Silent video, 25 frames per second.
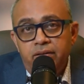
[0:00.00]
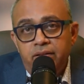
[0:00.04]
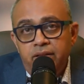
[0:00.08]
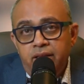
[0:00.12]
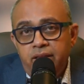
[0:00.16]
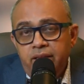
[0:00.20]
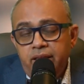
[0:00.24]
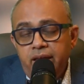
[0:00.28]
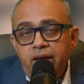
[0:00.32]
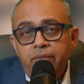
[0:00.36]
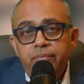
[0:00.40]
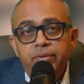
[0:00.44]

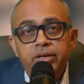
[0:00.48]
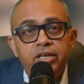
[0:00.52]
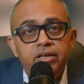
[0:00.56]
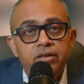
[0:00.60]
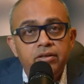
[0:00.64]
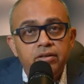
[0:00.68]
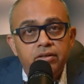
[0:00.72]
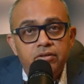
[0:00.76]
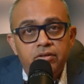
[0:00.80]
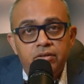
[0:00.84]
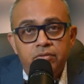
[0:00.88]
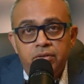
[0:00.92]
have
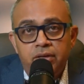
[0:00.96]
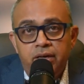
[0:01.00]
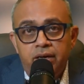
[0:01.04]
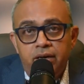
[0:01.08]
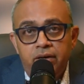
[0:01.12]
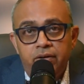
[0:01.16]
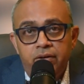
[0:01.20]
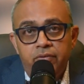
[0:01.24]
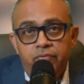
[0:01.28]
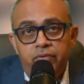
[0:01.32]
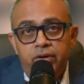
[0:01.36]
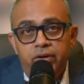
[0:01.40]
been
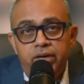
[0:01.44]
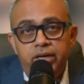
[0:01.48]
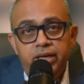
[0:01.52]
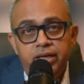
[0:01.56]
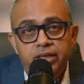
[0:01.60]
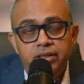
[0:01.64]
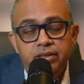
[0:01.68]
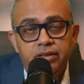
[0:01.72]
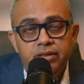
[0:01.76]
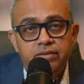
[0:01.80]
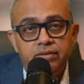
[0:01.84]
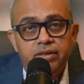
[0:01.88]

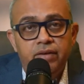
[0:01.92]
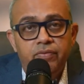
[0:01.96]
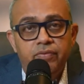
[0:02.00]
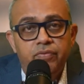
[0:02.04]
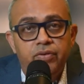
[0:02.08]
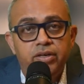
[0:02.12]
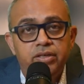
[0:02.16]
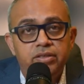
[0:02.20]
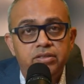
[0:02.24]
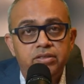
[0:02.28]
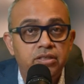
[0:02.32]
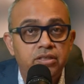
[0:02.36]
funding this
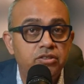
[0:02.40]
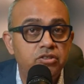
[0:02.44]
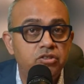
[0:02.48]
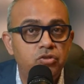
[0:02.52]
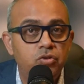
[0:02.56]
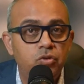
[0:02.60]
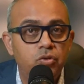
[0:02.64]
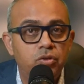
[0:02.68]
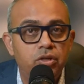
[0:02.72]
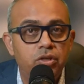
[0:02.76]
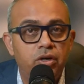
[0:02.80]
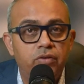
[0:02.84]
effort since
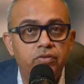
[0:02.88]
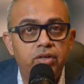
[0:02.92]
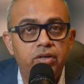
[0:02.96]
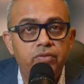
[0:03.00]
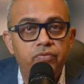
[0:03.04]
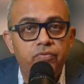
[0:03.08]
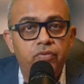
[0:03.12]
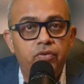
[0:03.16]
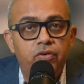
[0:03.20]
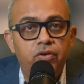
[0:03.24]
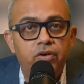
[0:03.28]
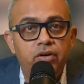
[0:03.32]

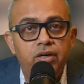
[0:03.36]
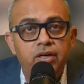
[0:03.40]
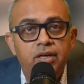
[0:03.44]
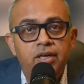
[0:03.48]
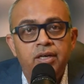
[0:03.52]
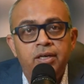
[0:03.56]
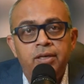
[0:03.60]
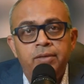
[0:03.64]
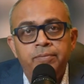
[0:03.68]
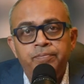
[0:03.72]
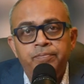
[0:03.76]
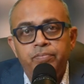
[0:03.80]
2004.
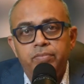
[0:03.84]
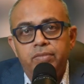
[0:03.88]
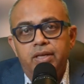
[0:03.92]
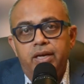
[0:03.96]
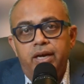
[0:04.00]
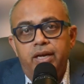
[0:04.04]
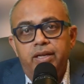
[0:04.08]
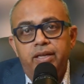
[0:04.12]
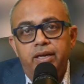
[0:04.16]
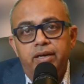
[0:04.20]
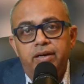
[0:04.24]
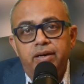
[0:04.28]

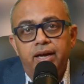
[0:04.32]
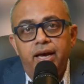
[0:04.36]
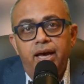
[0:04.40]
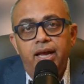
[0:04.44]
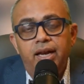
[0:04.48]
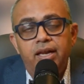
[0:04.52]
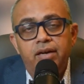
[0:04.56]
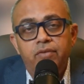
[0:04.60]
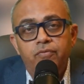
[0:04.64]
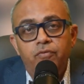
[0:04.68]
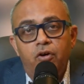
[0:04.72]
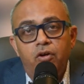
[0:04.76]
And the trial
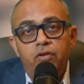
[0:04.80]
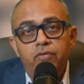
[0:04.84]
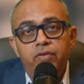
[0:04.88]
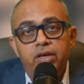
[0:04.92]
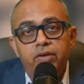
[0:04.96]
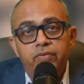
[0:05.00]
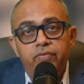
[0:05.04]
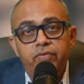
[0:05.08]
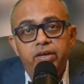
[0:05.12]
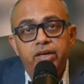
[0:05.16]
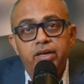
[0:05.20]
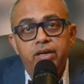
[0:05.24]

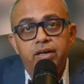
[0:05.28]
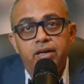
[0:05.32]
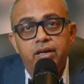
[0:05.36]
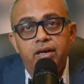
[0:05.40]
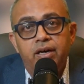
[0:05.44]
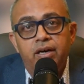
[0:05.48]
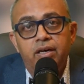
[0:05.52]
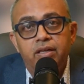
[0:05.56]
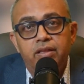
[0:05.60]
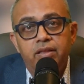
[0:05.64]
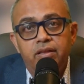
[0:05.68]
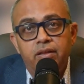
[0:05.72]
involving
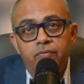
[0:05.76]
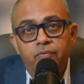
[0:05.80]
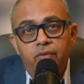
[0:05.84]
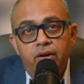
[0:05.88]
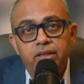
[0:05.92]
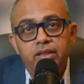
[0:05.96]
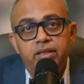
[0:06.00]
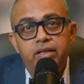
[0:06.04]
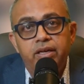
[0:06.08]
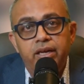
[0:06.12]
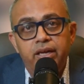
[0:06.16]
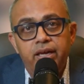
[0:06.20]

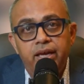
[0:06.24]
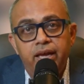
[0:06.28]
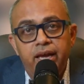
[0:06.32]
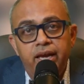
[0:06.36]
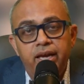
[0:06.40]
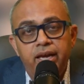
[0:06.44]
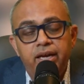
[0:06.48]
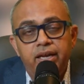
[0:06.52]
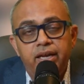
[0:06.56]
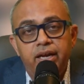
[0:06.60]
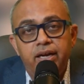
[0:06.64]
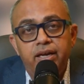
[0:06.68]

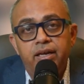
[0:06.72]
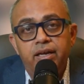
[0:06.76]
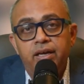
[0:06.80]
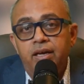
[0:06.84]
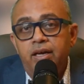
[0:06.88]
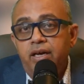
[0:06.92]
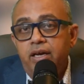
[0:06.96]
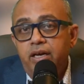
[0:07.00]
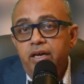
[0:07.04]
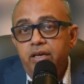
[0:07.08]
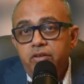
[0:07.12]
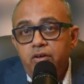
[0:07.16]
VIR-1388
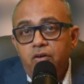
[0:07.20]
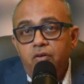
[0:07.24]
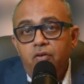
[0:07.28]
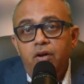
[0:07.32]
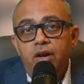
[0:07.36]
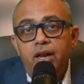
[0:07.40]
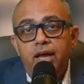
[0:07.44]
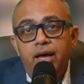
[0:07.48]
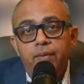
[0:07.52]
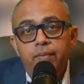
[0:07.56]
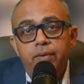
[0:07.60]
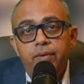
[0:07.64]
is a
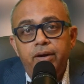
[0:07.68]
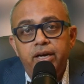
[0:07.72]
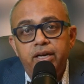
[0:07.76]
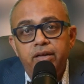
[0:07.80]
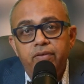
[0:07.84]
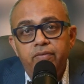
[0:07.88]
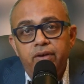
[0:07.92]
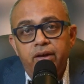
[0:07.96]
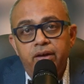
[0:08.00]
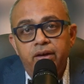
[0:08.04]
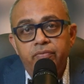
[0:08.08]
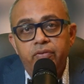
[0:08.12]

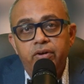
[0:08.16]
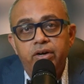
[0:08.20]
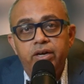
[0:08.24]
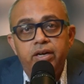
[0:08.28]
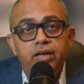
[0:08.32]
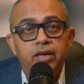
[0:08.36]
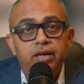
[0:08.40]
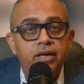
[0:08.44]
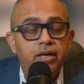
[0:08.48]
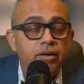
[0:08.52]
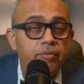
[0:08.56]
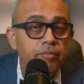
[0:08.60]
collaborative effort
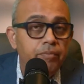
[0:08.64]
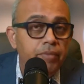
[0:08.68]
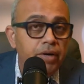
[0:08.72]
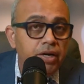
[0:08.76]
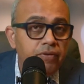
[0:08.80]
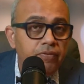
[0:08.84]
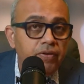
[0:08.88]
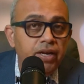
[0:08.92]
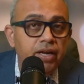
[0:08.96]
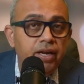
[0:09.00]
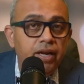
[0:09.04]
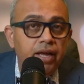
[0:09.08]

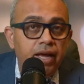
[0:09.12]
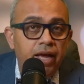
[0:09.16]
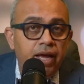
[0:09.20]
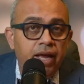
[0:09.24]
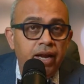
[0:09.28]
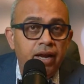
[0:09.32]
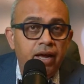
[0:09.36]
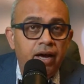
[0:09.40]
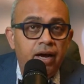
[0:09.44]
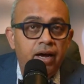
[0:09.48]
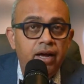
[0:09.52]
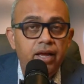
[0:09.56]
between
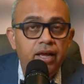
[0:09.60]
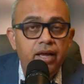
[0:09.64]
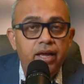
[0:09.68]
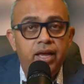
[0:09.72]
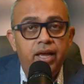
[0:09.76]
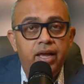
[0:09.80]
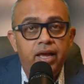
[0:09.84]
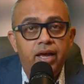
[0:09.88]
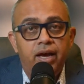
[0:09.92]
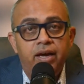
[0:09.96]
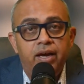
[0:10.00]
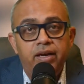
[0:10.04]

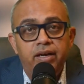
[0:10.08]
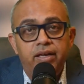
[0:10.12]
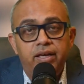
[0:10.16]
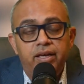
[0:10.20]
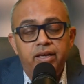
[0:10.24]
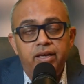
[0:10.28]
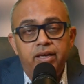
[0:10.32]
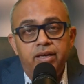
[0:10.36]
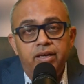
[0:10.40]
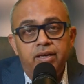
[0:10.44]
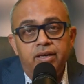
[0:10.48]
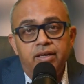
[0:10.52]

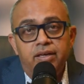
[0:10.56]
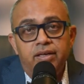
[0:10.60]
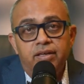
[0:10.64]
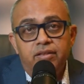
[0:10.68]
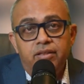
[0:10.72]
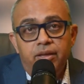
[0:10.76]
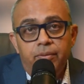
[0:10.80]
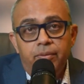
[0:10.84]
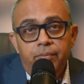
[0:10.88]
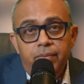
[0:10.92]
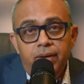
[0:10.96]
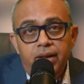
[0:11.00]
NIAID,
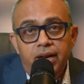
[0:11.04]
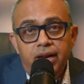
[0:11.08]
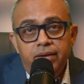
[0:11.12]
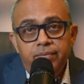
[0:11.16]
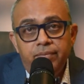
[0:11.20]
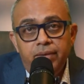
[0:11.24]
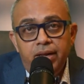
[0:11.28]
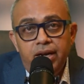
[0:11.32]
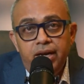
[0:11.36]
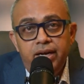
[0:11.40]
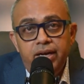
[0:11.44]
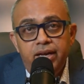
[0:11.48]
the Bill and
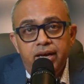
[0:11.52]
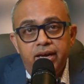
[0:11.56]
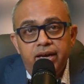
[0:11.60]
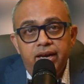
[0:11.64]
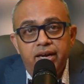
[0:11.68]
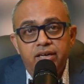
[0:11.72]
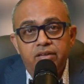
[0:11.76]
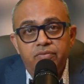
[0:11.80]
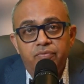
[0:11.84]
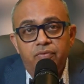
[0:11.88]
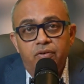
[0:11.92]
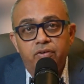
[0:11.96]
Melinda
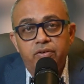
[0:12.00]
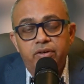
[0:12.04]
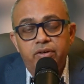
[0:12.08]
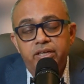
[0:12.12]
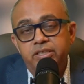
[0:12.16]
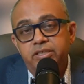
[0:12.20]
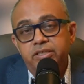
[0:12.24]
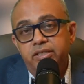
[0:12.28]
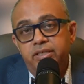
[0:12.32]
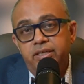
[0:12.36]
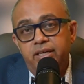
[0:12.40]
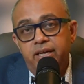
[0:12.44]
Gates
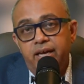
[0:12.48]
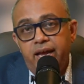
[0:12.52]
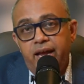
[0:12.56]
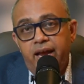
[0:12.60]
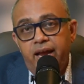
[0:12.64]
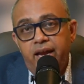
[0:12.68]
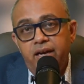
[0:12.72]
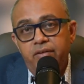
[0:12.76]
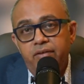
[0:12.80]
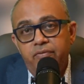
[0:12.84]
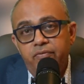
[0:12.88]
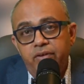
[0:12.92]
Foundation,
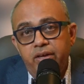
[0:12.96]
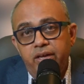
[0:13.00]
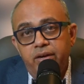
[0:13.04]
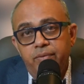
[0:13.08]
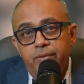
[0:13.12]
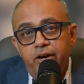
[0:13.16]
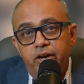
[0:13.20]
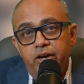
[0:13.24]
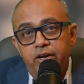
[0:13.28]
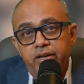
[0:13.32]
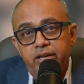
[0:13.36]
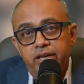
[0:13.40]
and VIR
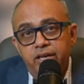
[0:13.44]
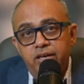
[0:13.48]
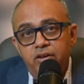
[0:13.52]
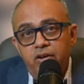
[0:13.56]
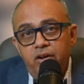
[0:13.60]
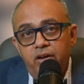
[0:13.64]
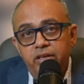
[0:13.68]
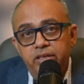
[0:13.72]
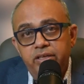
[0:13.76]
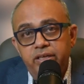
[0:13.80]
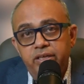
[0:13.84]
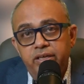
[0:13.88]

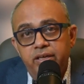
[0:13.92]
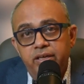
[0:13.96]
Biotechnology,